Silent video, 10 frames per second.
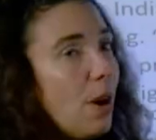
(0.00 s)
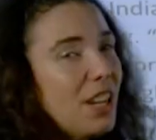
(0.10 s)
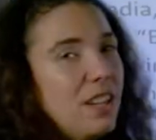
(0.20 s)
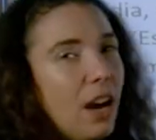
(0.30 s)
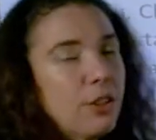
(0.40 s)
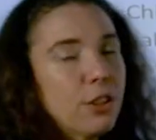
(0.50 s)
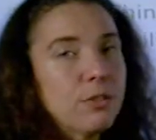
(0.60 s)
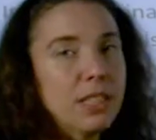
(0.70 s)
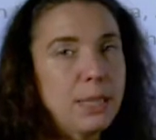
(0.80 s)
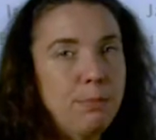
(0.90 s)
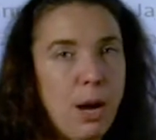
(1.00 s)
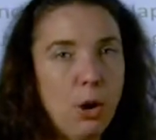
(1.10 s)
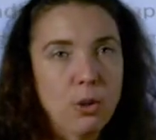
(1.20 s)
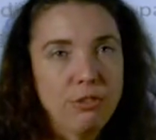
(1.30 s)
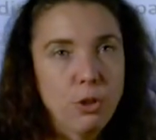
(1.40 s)
another really
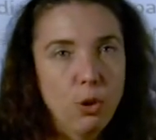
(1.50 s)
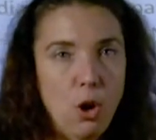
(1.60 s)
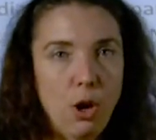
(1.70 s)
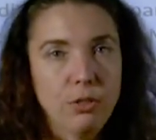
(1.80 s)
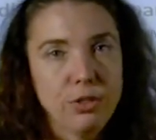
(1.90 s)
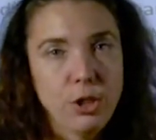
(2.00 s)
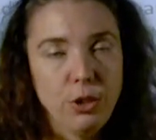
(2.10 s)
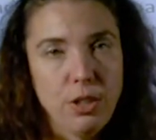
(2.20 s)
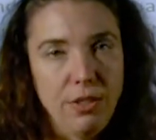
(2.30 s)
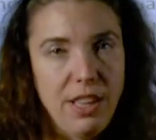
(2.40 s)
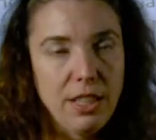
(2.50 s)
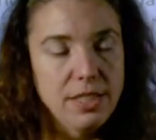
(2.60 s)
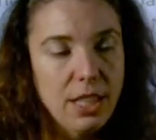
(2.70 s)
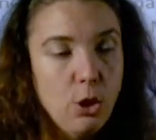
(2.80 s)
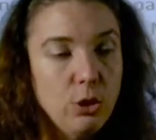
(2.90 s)
powerful offshoot of health
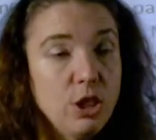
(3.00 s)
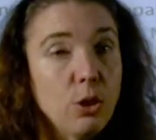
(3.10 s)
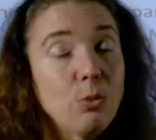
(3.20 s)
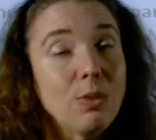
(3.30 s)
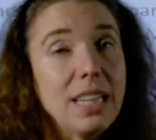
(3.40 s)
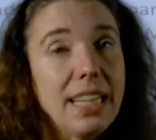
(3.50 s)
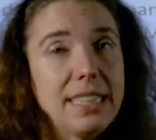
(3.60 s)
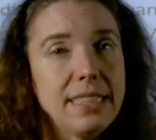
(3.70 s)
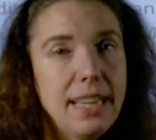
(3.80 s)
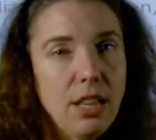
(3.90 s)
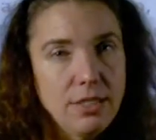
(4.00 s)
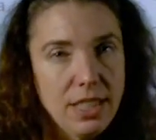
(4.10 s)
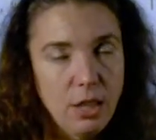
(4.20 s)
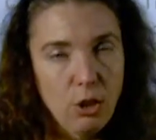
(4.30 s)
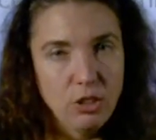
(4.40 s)
psychology, or related to health
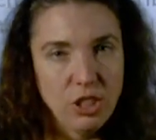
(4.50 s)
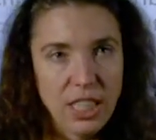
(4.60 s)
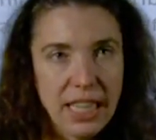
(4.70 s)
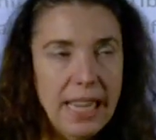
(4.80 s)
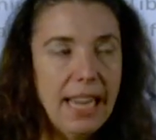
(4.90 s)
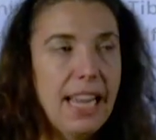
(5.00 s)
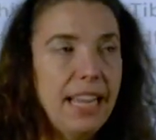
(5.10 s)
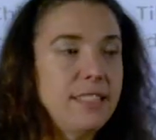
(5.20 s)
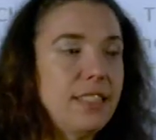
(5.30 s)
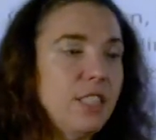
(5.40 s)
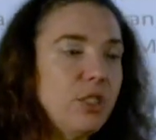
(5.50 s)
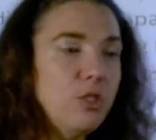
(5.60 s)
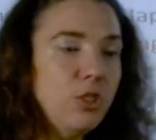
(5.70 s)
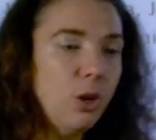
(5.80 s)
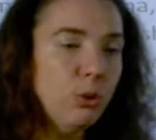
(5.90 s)
psychology, is this
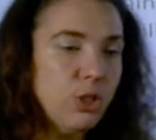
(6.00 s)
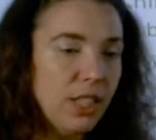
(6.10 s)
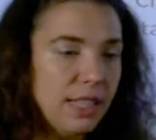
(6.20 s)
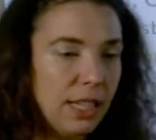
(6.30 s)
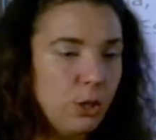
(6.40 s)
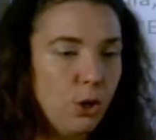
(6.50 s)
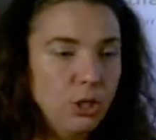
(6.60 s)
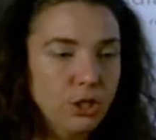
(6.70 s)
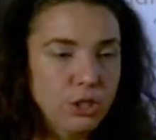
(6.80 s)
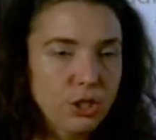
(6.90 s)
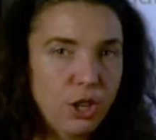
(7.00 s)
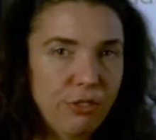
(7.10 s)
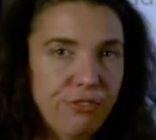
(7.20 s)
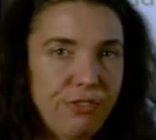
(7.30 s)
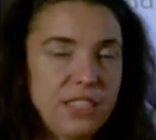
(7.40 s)
notion that not just our
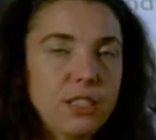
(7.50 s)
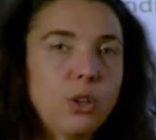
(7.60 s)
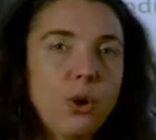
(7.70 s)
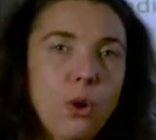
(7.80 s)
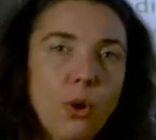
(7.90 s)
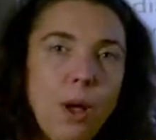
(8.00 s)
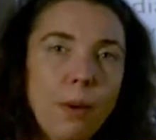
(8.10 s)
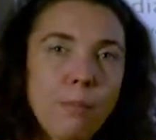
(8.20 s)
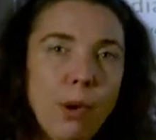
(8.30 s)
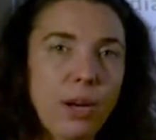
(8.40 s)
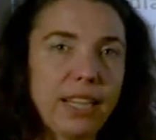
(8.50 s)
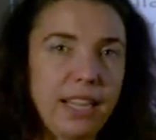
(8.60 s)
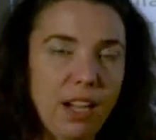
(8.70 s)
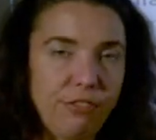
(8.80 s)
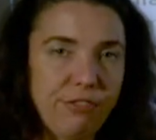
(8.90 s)
physical
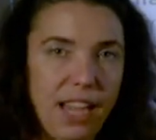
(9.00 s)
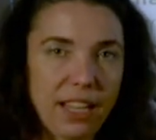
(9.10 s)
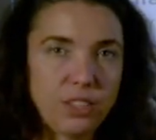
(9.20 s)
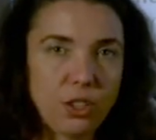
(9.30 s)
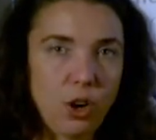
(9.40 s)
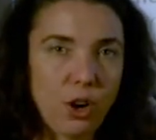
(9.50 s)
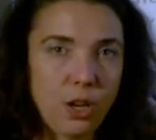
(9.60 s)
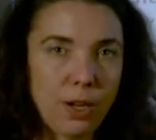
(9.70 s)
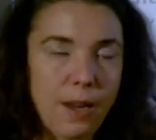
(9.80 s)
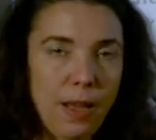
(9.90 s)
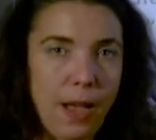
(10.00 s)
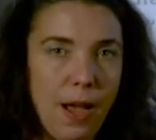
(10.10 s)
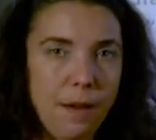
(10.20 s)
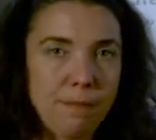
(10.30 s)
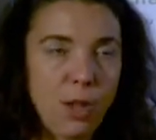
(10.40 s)
body affects our
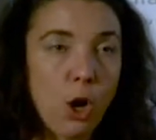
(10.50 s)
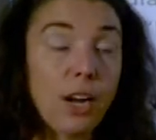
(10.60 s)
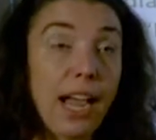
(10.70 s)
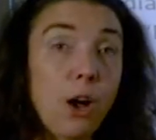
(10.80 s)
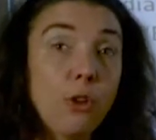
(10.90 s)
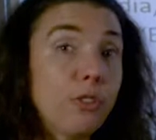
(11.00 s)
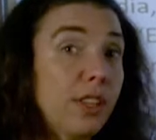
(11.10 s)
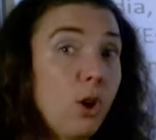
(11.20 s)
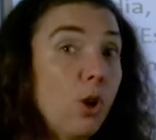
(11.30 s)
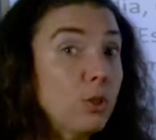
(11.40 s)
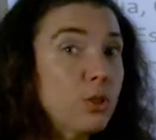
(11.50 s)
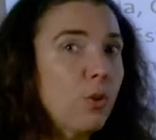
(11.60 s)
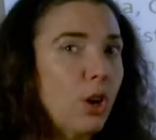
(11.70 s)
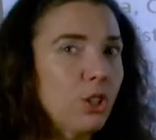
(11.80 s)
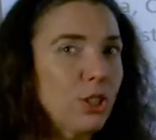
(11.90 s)
health and
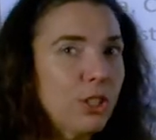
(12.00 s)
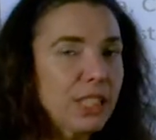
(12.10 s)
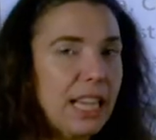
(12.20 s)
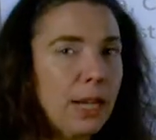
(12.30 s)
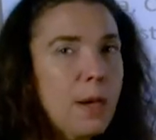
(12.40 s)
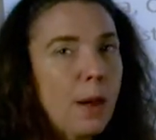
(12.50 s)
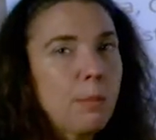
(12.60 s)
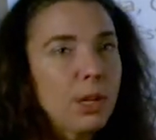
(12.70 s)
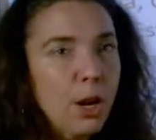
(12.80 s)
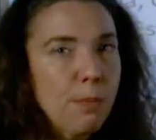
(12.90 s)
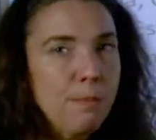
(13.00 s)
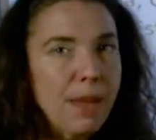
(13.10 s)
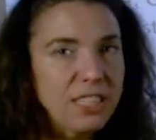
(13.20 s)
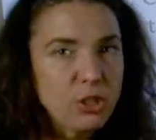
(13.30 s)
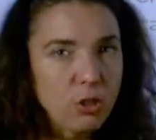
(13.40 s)
also our learning, but our
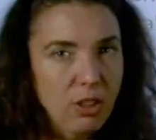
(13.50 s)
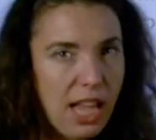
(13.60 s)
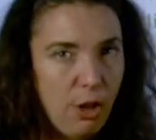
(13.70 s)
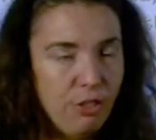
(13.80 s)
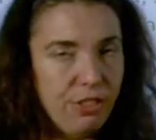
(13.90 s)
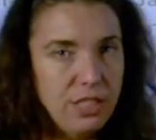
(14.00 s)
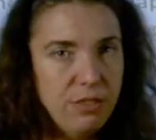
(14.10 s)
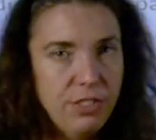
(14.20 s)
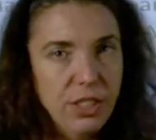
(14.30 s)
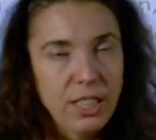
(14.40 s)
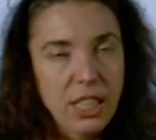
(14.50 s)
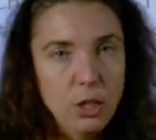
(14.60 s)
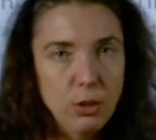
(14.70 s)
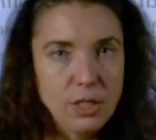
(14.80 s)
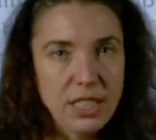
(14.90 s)
mental health is very
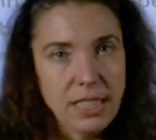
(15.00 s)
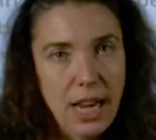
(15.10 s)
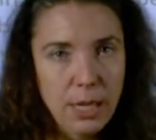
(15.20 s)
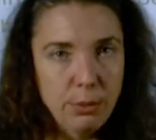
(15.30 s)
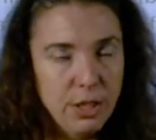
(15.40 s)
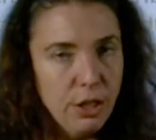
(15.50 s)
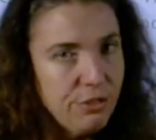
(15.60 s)
closely tied with our